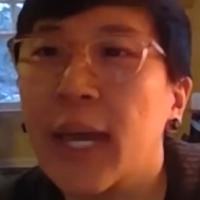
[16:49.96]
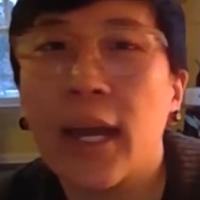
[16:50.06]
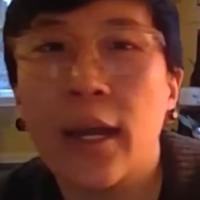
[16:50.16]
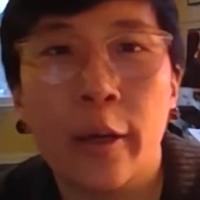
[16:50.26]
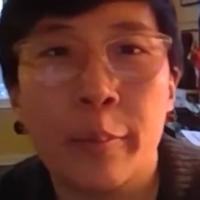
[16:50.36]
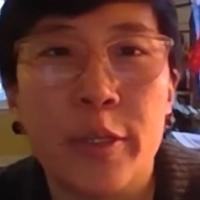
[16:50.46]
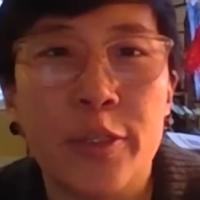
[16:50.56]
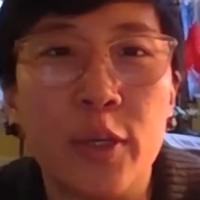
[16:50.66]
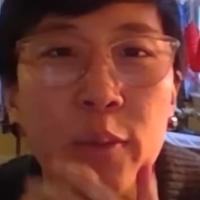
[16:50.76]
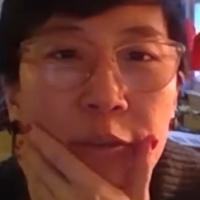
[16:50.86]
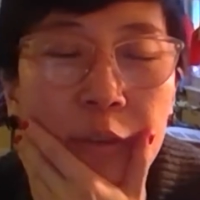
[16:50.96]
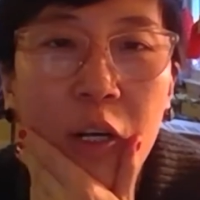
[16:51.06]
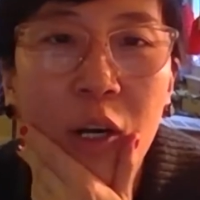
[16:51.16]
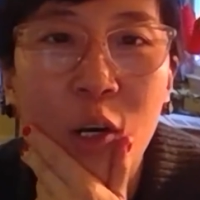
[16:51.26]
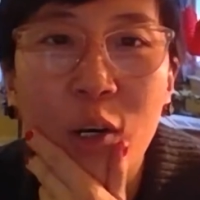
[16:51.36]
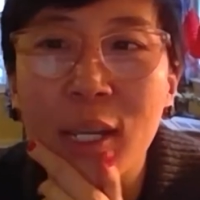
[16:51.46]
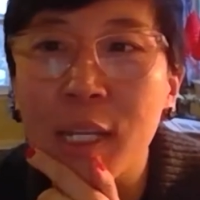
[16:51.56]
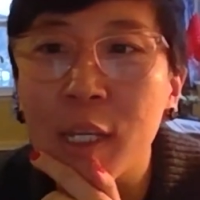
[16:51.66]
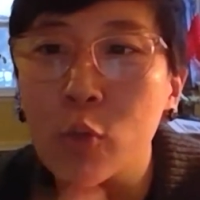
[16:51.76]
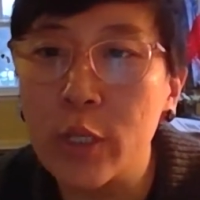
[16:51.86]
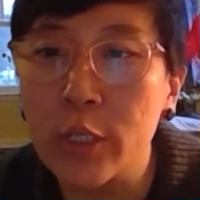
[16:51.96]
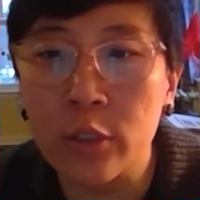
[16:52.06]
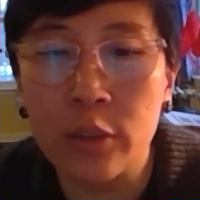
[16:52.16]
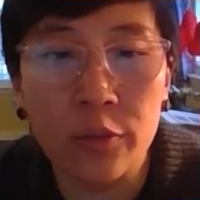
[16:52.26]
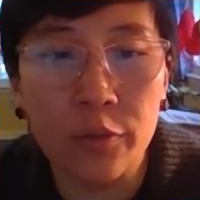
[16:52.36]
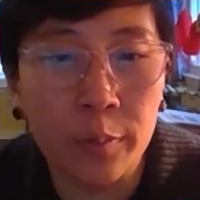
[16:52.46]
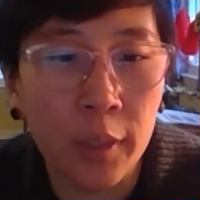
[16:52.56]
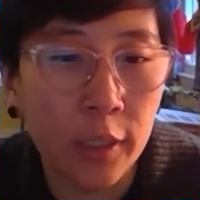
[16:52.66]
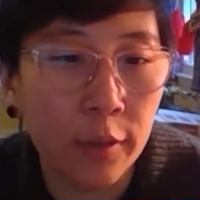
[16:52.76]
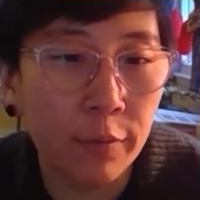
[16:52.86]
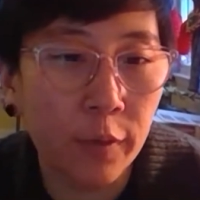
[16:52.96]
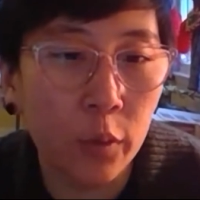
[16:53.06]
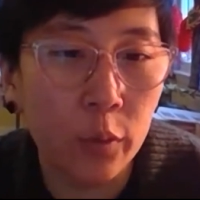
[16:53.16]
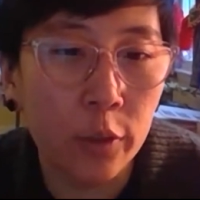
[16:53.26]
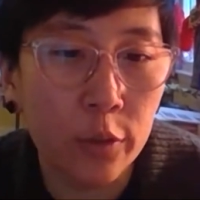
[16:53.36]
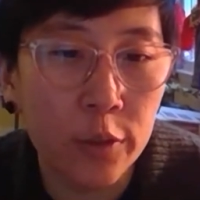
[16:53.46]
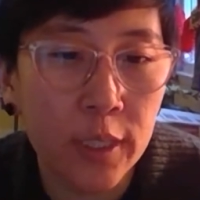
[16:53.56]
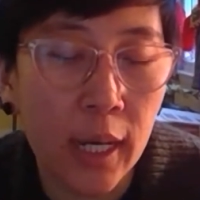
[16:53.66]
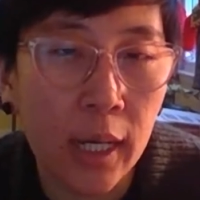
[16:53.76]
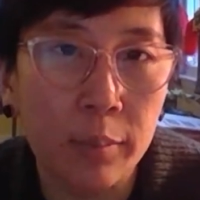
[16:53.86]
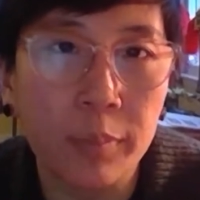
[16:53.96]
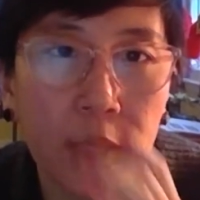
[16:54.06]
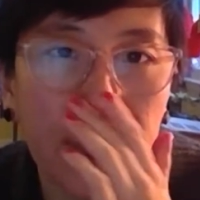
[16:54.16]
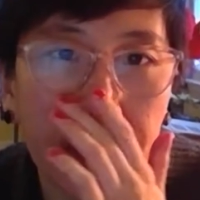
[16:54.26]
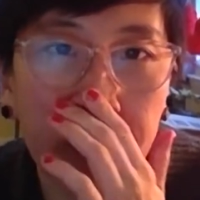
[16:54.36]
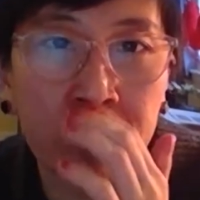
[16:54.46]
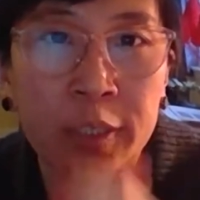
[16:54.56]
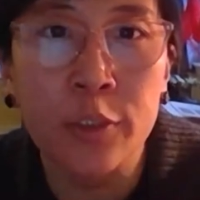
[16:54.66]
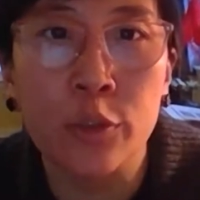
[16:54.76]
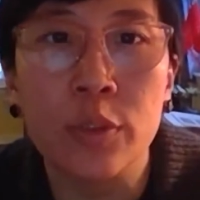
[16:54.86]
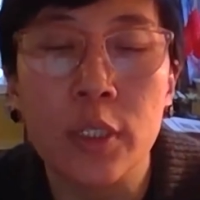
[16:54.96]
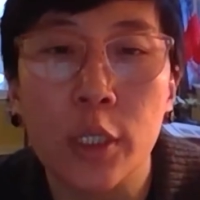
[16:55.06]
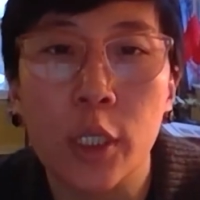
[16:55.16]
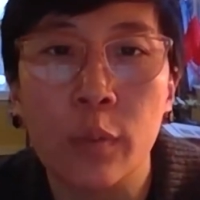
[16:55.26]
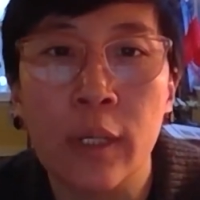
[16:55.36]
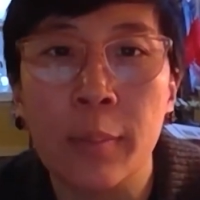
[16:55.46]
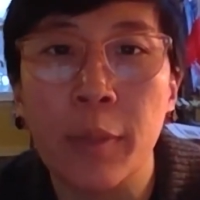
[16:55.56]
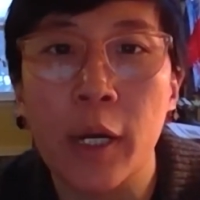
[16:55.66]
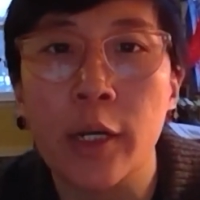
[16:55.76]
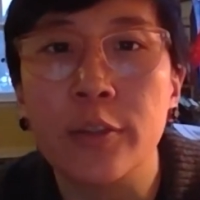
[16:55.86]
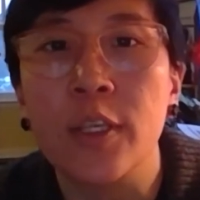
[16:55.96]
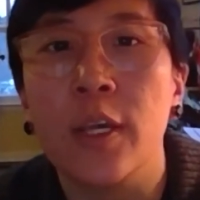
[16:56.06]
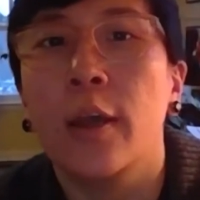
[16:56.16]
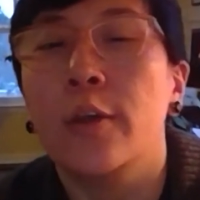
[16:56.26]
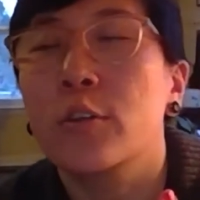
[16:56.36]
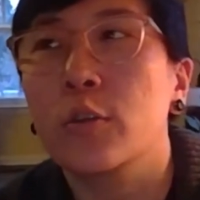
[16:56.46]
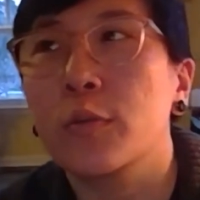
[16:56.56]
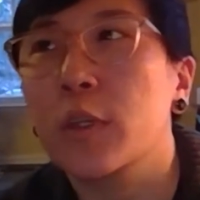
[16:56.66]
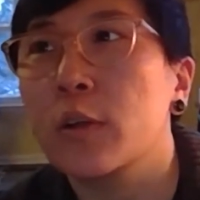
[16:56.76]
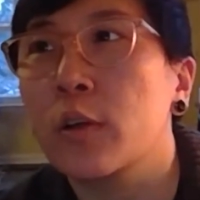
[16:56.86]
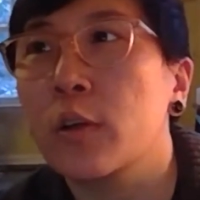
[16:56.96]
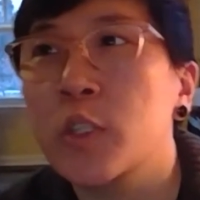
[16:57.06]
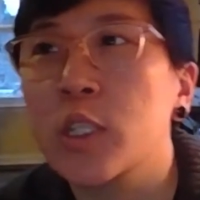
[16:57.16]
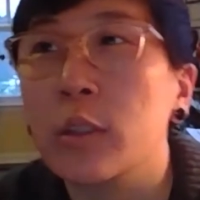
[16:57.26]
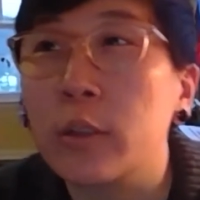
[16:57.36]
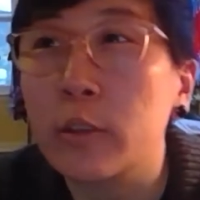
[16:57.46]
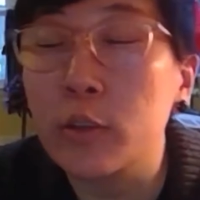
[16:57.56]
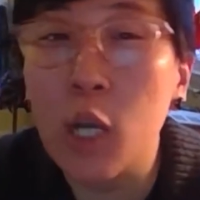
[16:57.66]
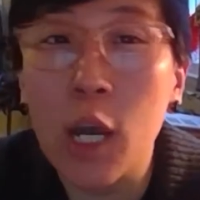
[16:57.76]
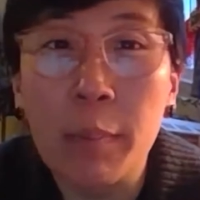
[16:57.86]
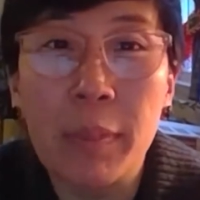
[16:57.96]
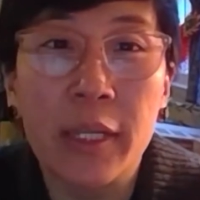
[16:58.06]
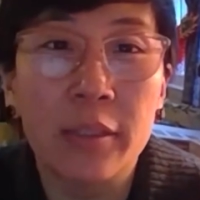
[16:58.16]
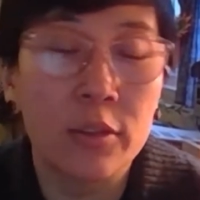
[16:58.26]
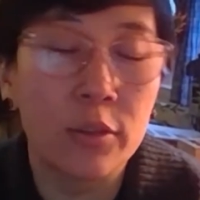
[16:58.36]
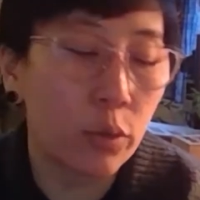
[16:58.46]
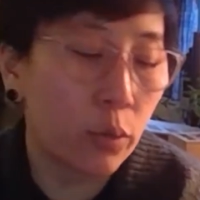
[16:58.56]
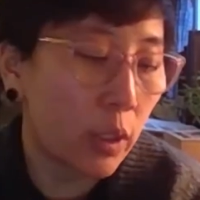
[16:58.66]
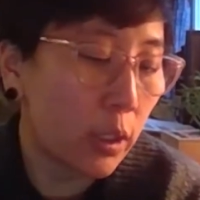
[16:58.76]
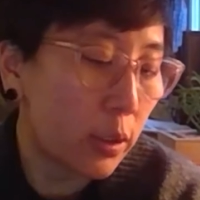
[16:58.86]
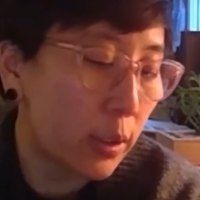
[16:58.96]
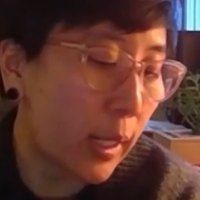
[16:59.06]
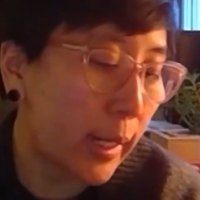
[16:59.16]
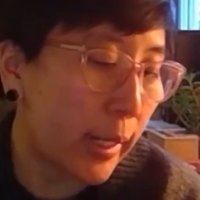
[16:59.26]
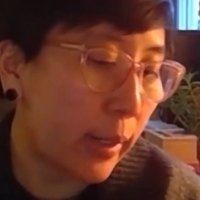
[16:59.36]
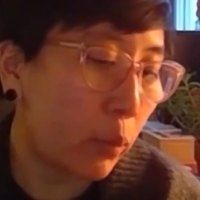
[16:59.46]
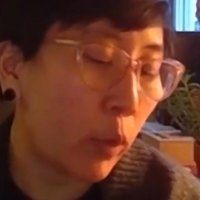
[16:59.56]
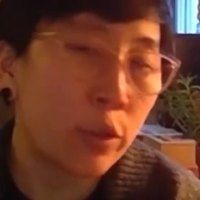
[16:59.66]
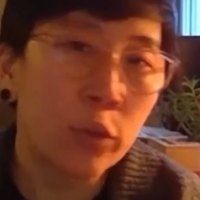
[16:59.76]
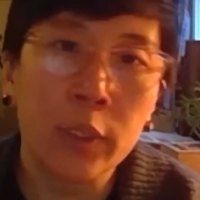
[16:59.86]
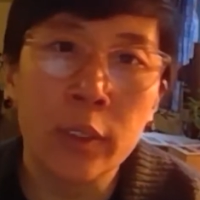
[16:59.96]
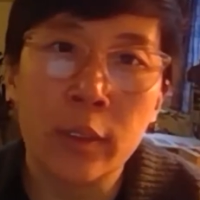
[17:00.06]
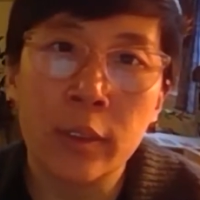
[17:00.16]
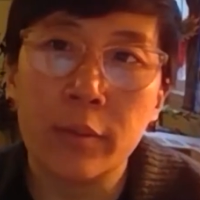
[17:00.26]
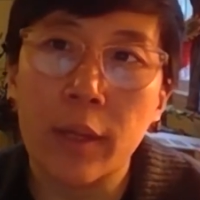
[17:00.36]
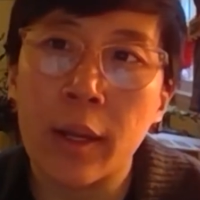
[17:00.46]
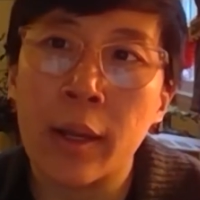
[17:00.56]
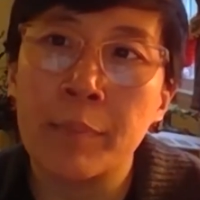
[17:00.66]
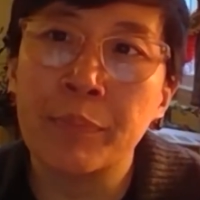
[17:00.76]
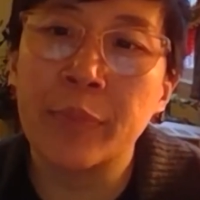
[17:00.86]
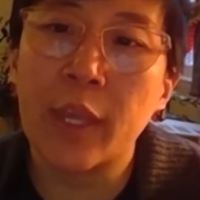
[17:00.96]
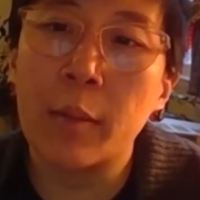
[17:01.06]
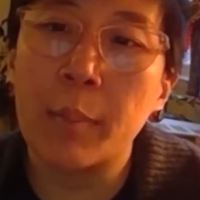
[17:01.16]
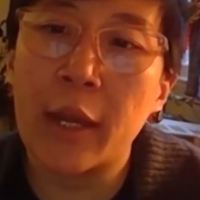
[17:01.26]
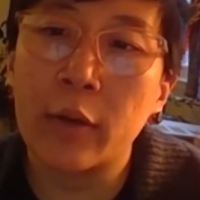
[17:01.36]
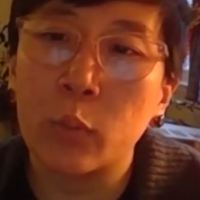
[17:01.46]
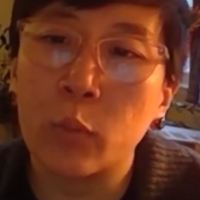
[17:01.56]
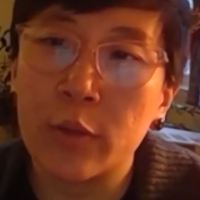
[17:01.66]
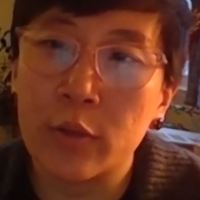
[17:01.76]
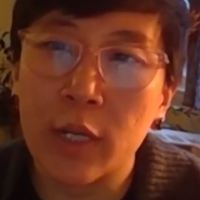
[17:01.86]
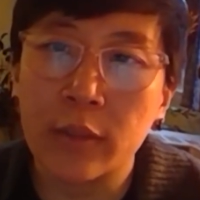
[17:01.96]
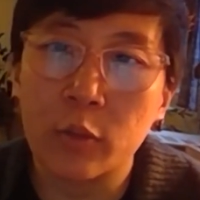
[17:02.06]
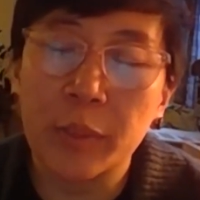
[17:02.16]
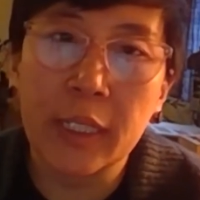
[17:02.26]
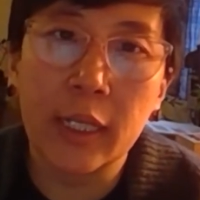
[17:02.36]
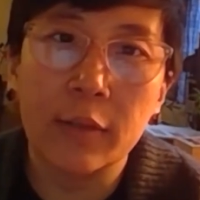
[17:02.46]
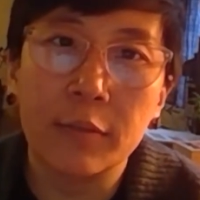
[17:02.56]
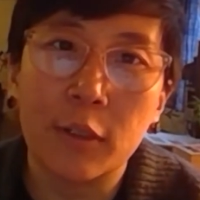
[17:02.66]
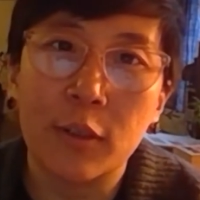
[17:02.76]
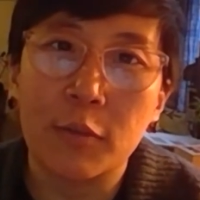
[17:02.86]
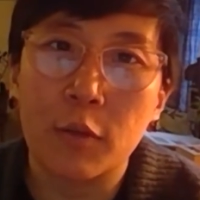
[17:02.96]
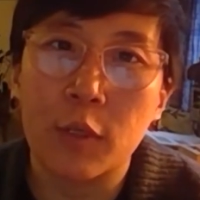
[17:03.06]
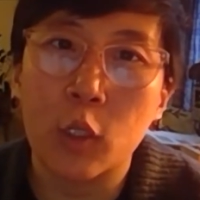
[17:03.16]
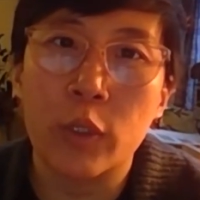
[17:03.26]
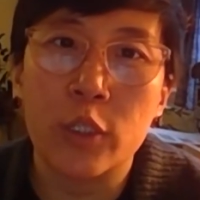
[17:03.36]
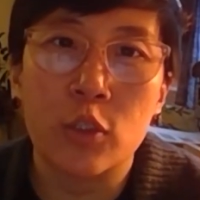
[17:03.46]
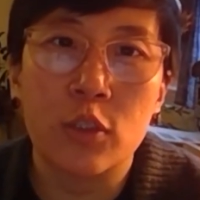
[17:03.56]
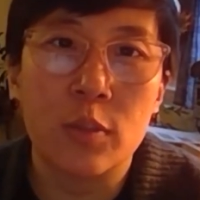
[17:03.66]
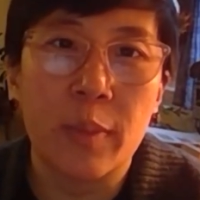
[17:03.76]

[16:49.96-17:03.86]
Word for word: Um, so if there are any questions from our viewers, uh, again, please use the Q&A box so if there are particular topics you are uh, wondering um, about and whether or not they'll be covered, if you have any questions